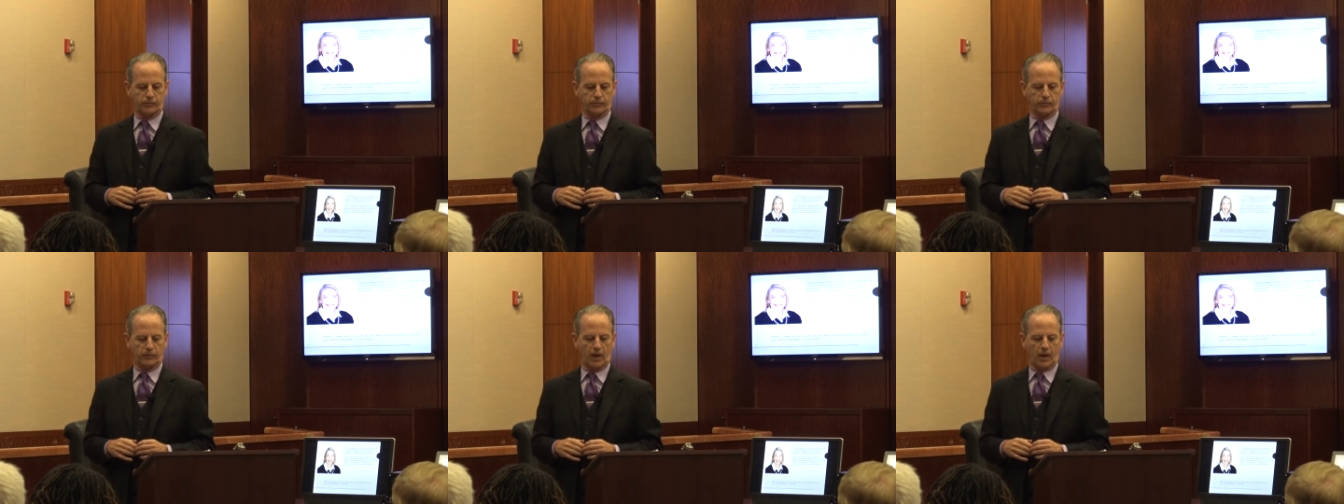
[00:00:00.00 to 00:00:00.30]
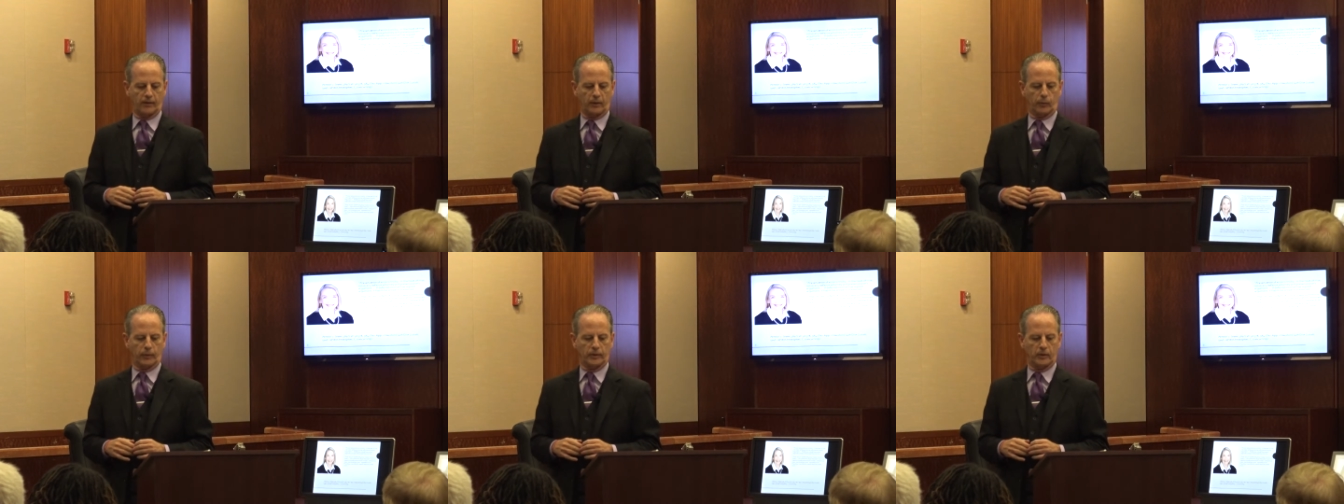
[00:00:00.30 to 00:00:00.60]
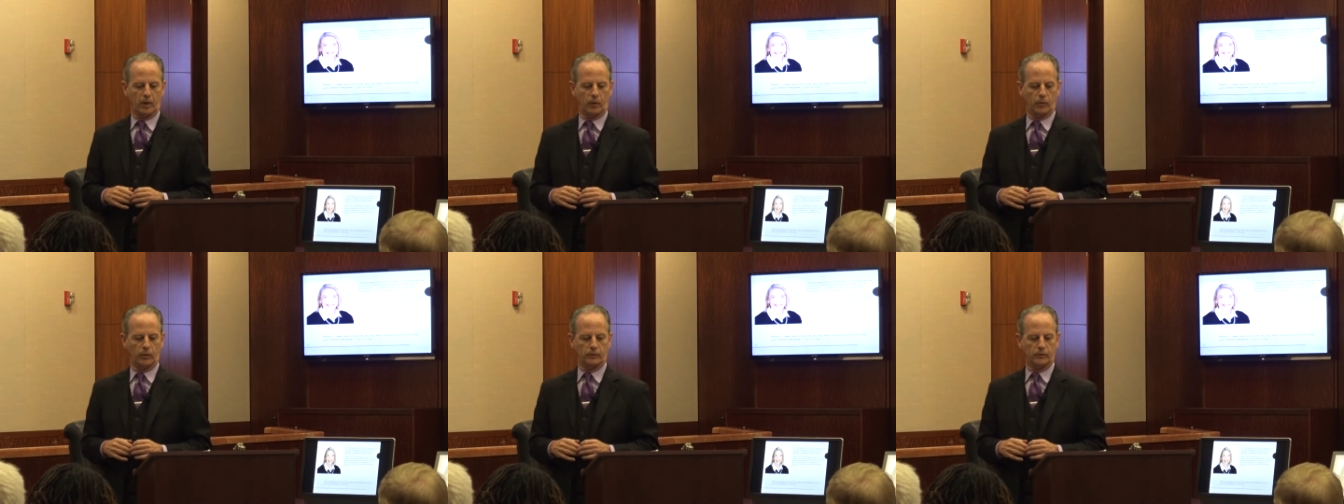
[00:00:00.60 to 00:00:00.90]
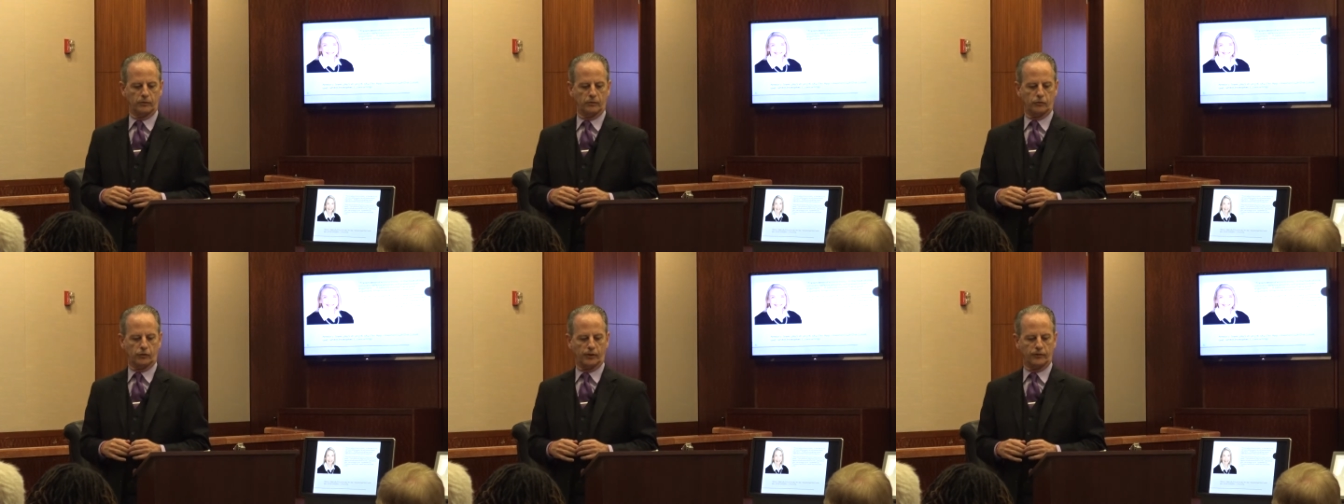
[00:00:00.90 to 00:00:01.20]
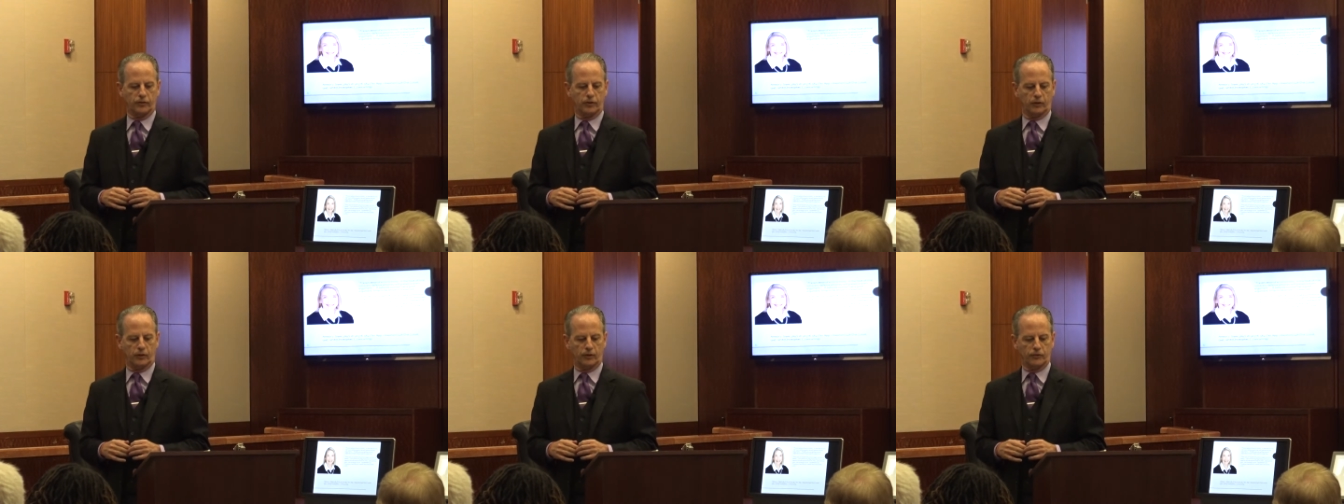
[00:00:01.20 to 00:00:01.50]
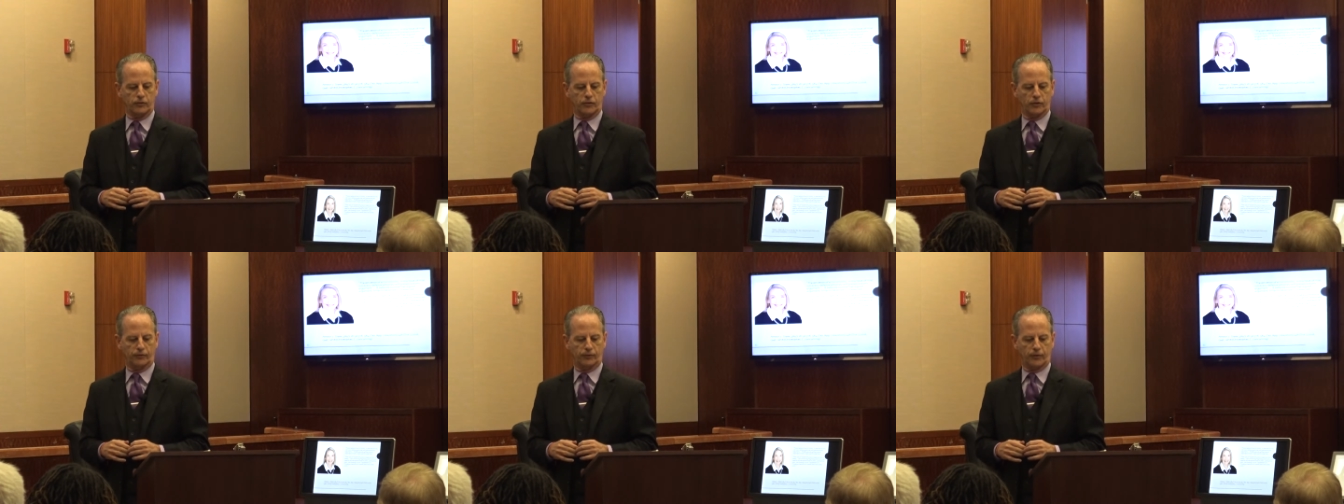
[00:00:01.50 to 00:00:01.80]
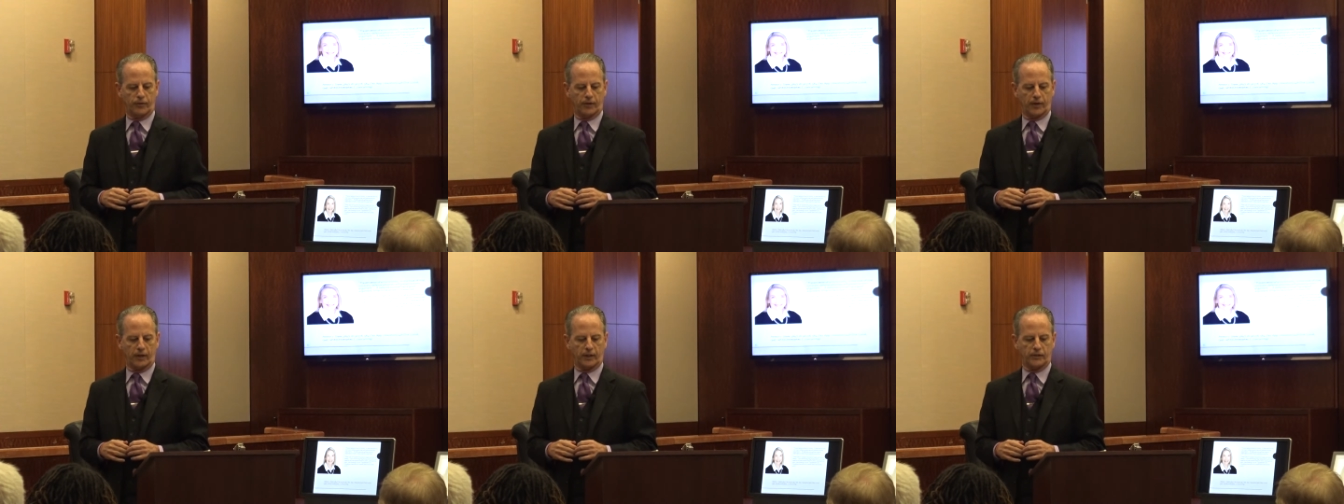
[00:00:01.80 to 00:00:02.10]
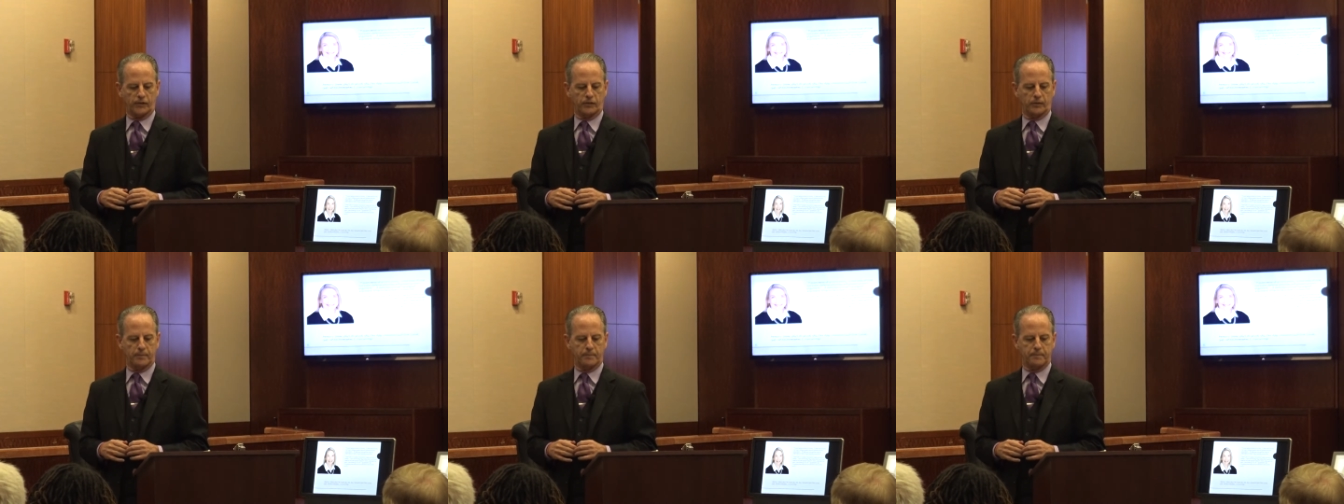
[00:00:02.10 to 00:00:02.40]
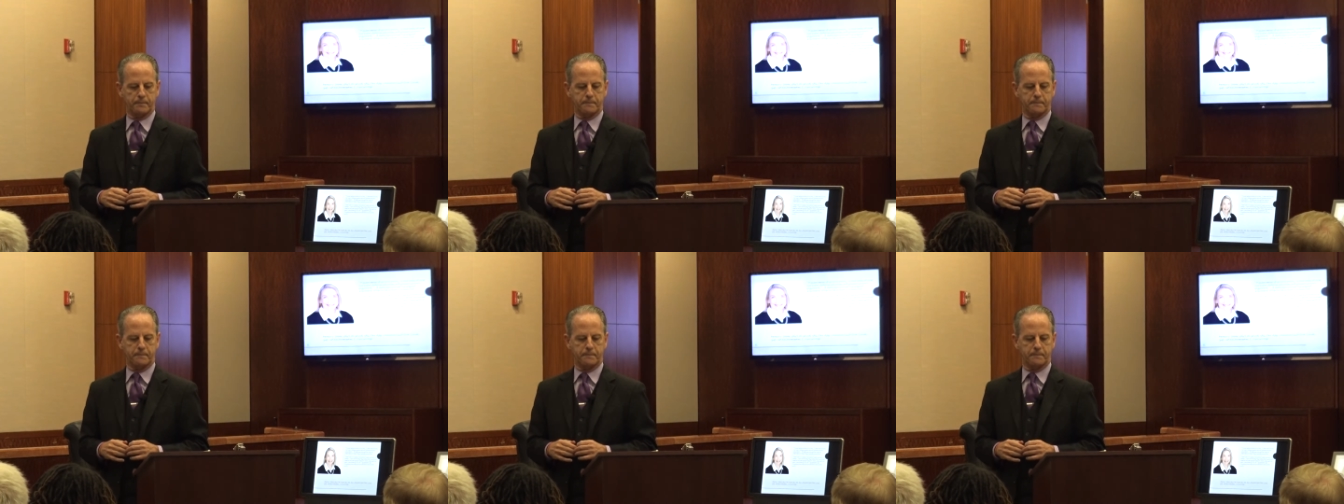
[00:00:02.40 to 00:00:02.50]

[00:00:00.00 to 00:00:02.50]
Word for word: now that we know what Tracy Christopher thinks,